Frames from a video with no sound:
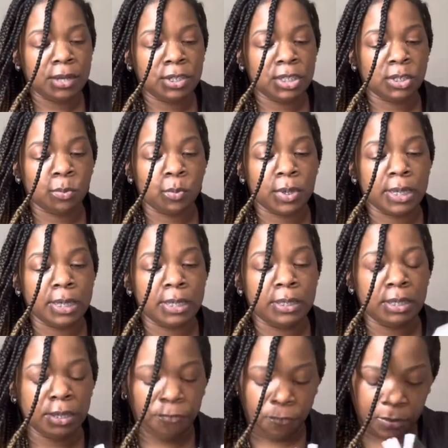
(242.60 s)
just read
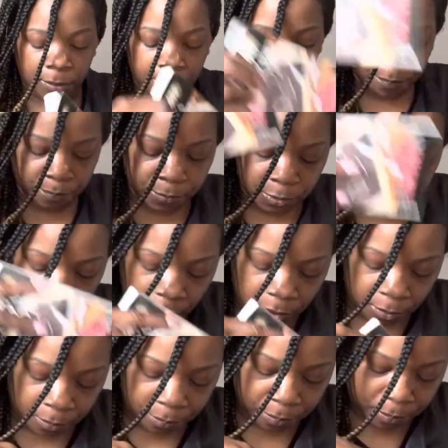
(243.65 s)
different, you
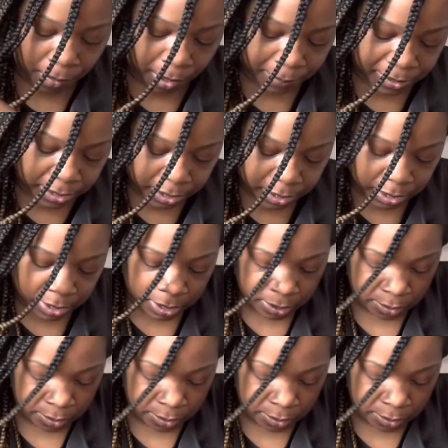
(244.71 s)
know, promises